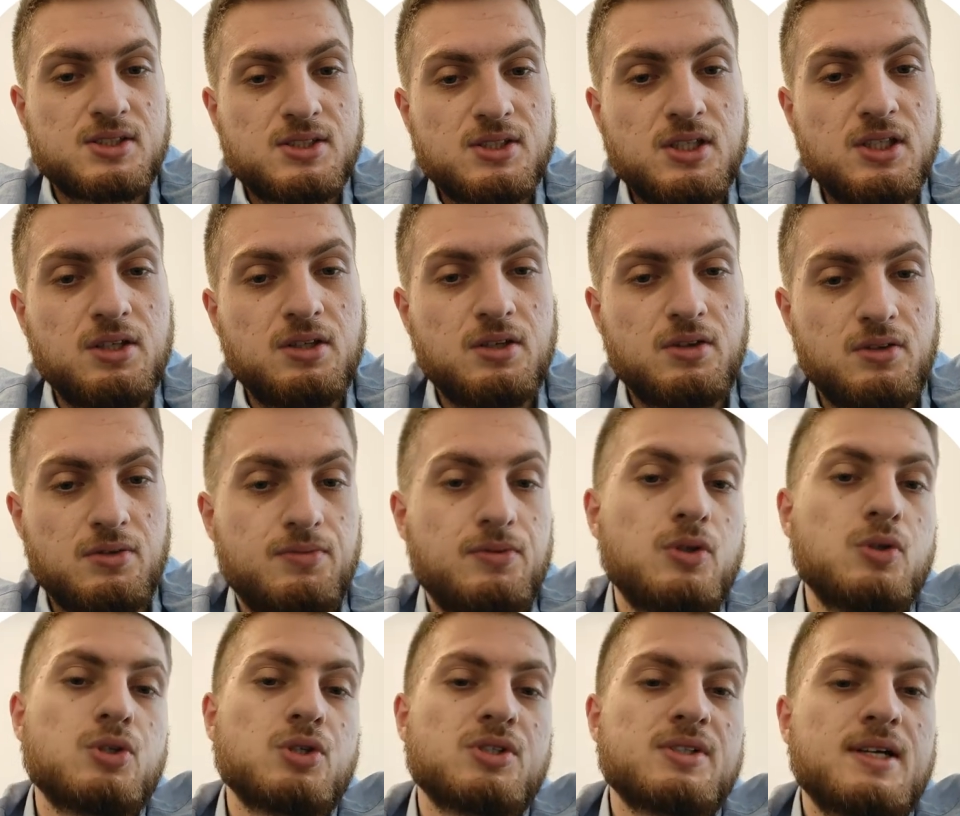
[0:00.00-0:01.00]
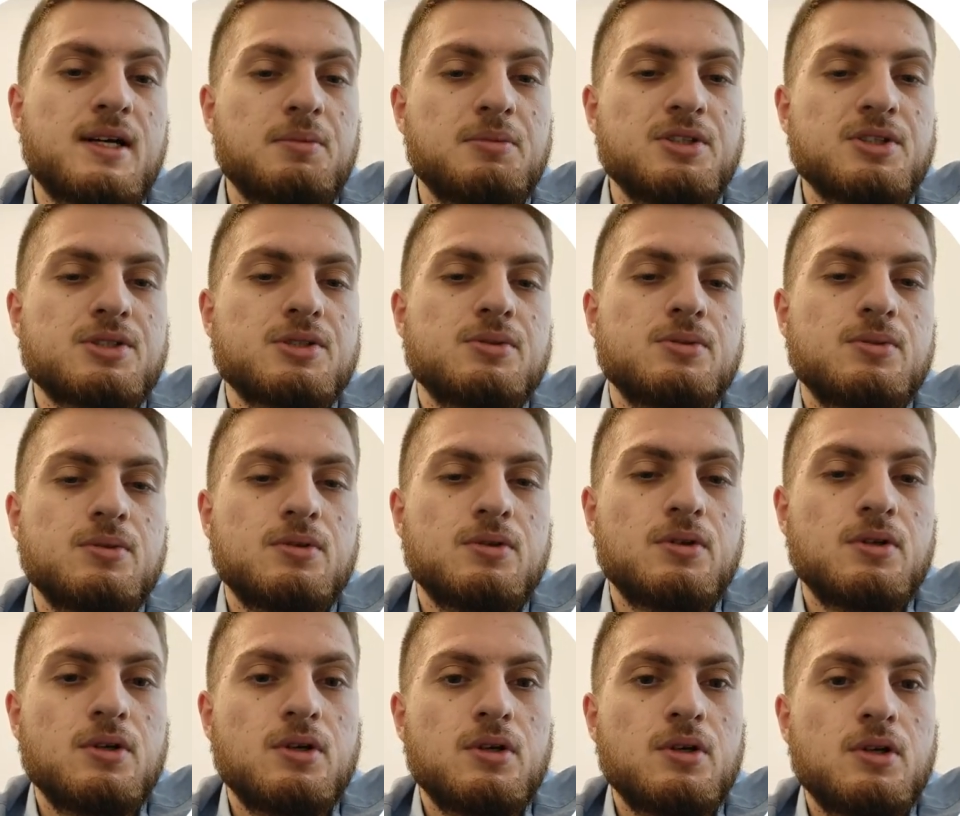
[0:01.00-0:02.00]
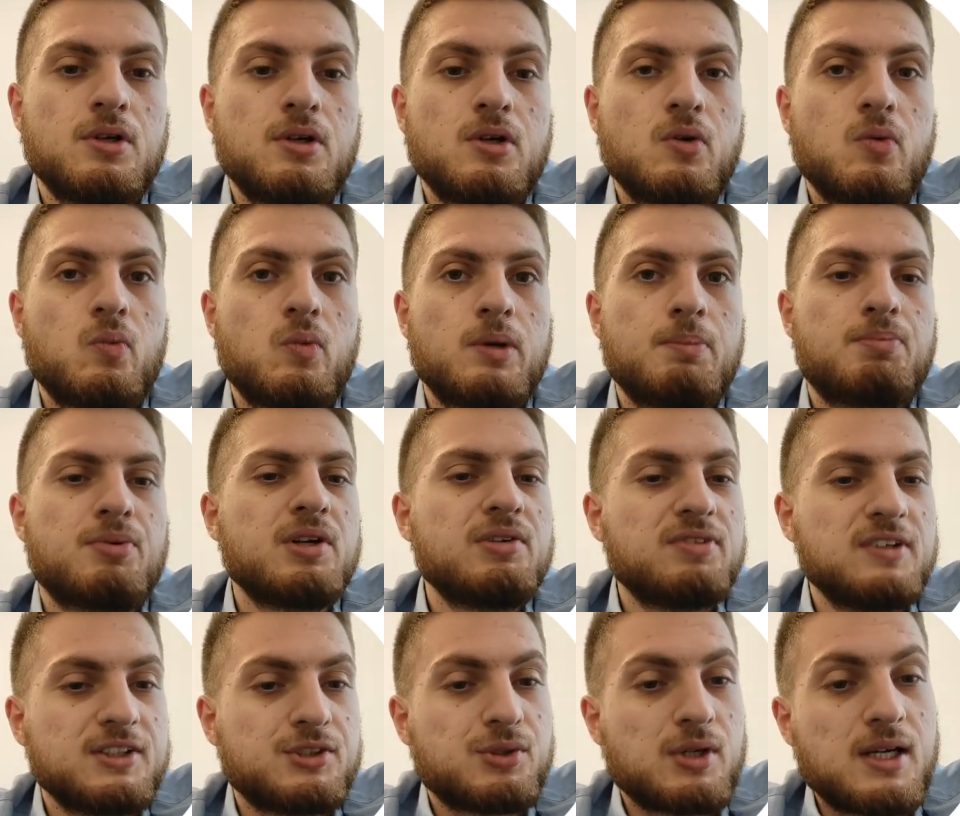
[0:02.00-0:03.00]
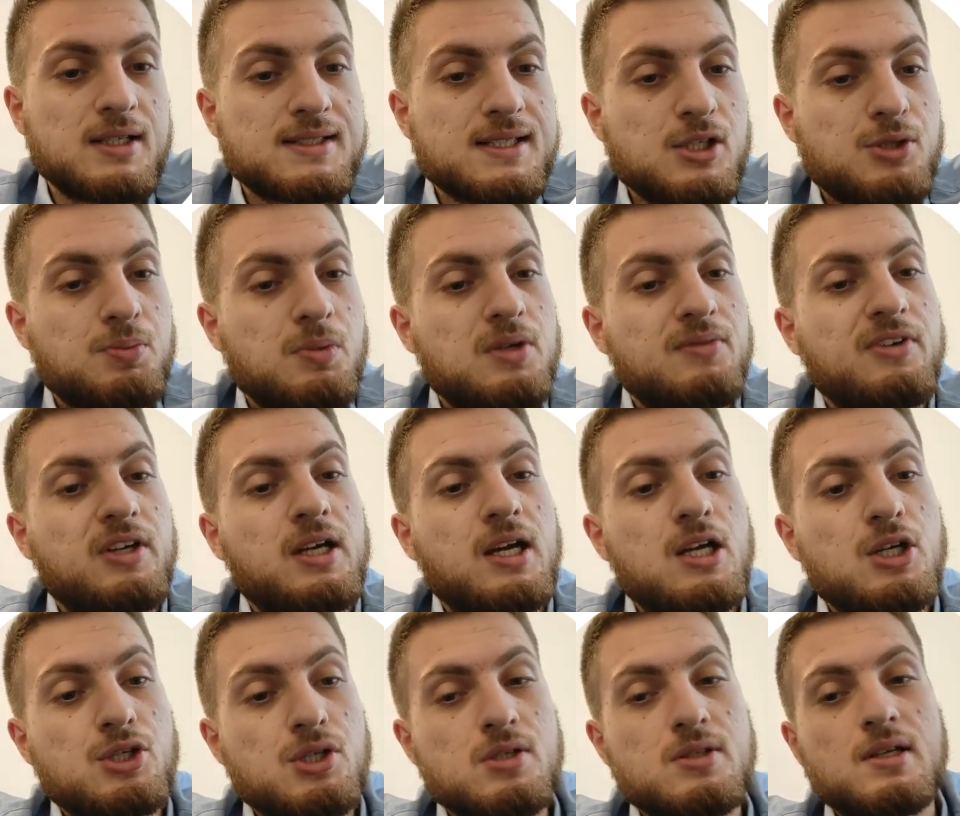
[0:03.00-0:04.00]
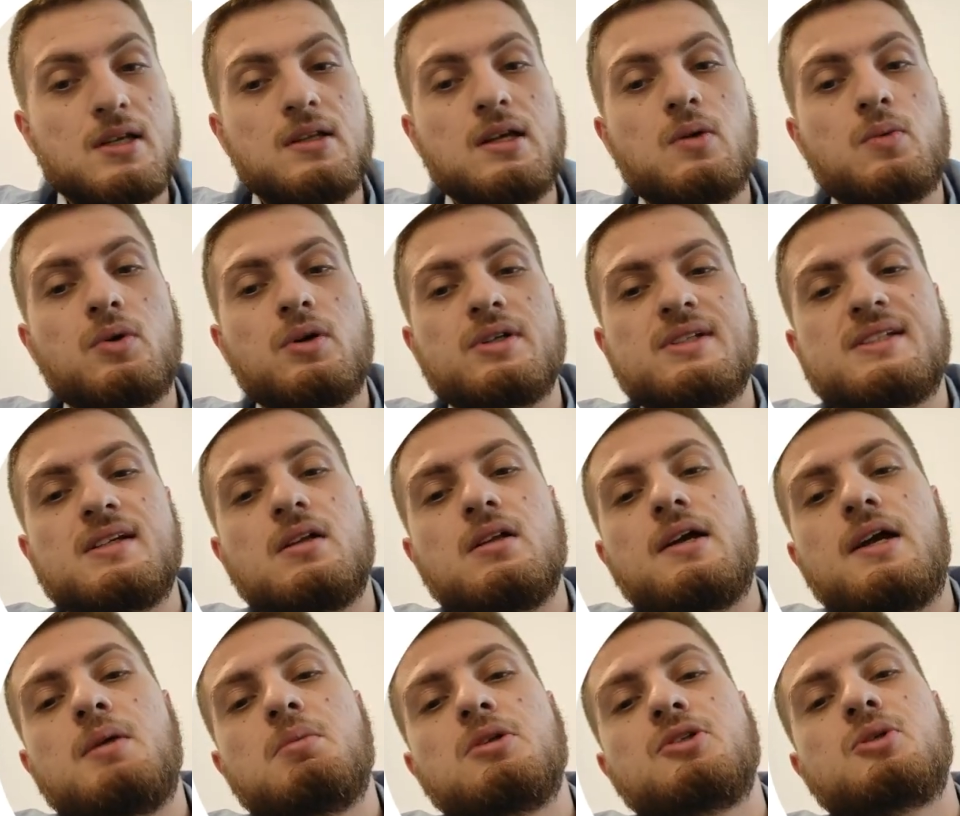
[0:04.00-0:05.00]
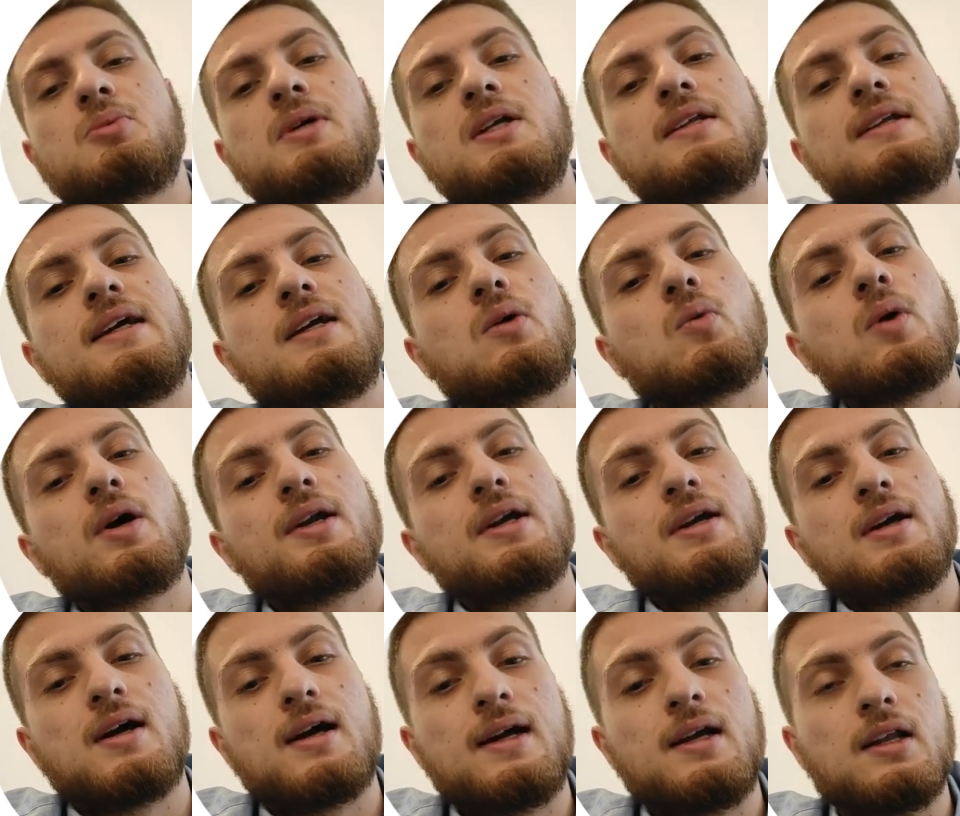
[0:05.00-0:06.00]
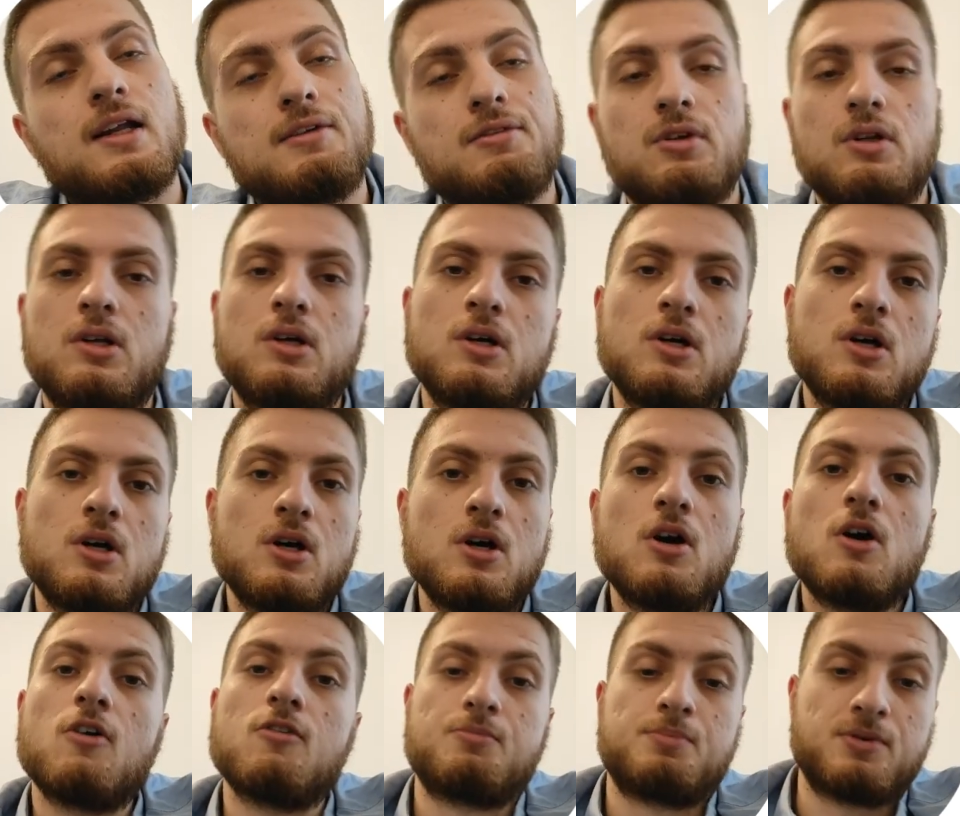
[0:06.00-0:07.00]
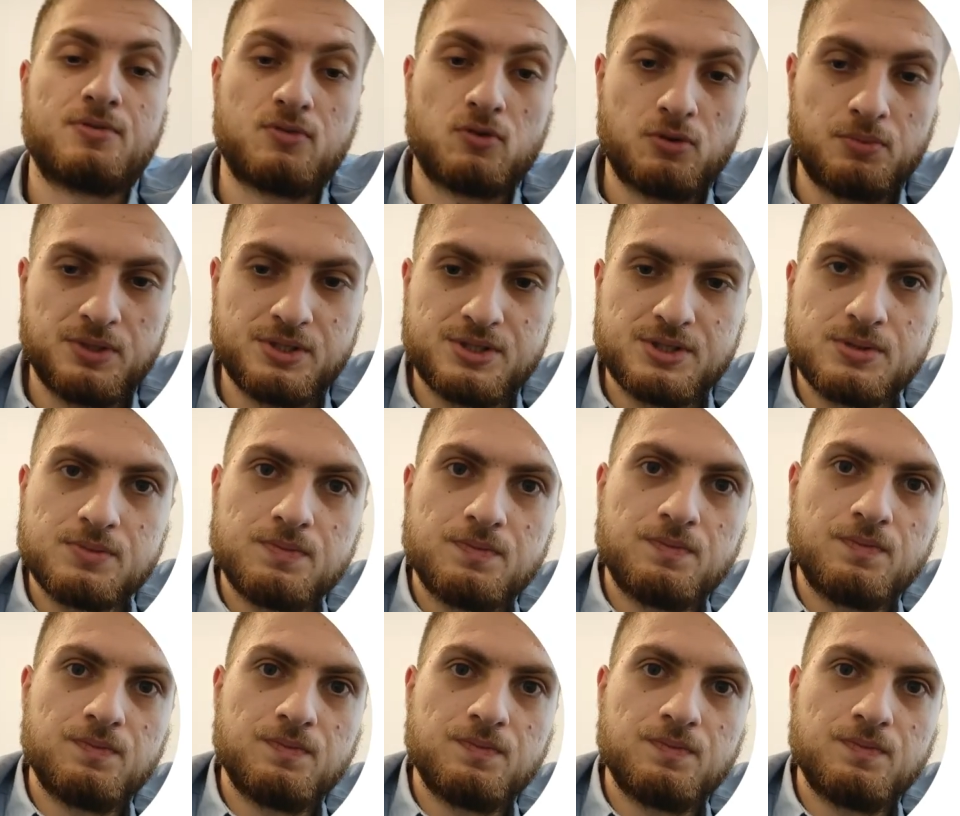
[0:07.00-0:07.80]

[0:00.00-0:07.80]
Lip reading: see the future segments. We briefly tried such modifications and they were still able to maintain quite a high level of performance.